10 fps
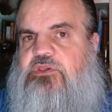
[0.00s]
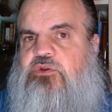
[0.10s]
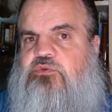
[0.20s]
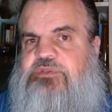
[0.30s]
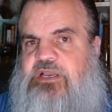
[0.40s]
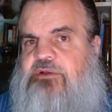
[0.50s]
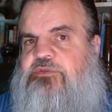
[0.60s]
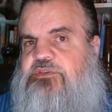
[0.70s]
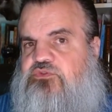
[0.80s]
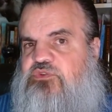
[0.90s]
So
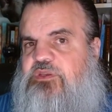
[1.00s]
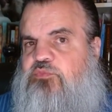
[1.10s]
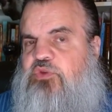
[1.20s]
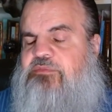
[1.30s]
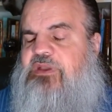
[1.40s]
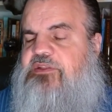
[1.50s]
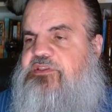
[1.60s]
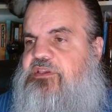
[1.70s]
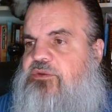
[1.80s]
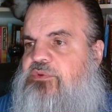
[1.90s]
downstream, we
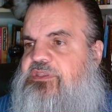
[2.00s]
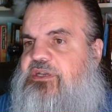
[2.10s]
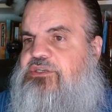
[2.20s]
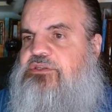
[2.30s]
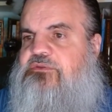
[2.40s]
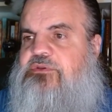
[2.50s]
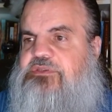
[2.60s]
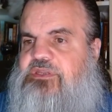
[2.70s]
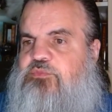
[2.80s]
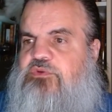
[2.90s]
might see a reduction of
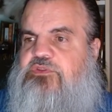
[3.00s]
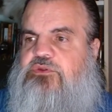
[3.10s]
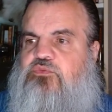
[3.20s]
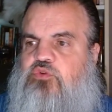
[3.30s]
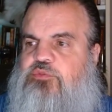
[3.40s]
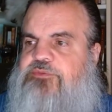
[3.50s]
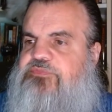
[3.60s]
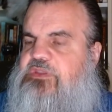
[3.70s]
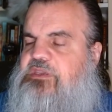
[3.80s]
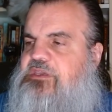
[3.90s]
those numbers in enrollment.